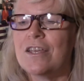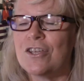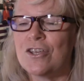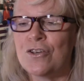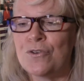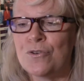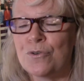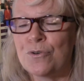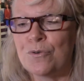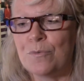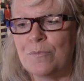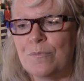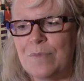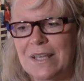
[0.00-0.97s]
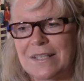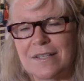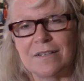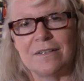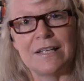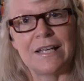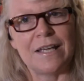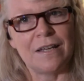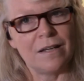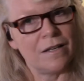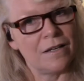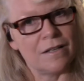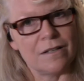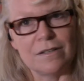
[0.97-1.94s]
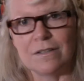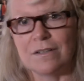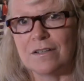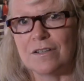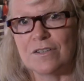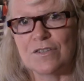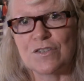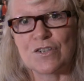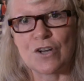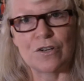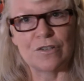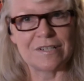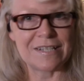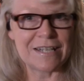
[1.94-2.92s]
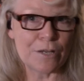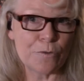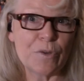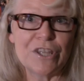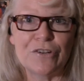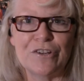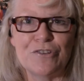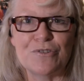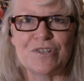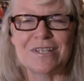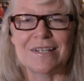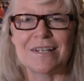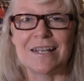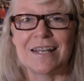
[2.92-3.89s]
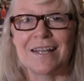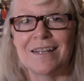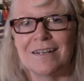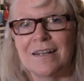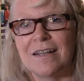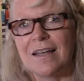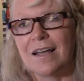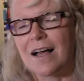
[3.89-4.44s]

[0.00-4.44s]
You basically start seeing what they're interested in.